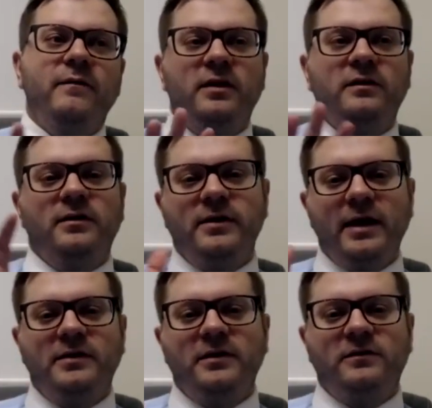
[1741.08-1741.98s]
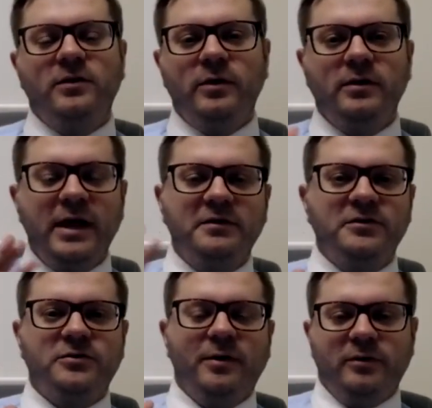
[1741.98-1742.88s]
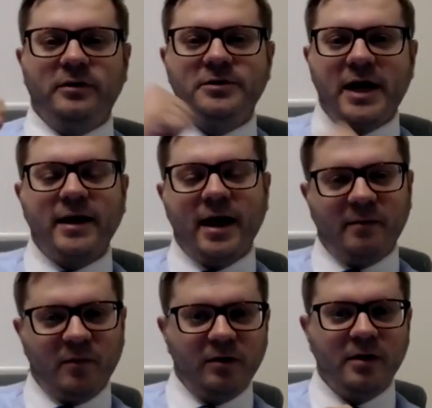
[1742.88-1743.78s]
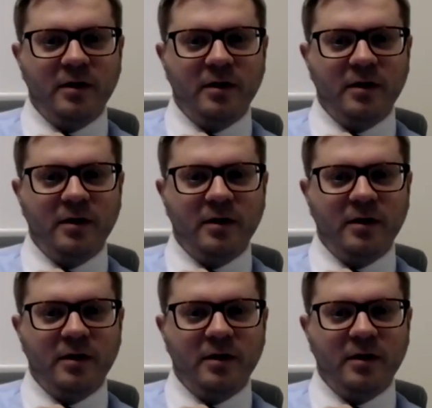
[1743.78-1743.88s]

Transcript: and it's a dentist doing dentistry with a jackhammer,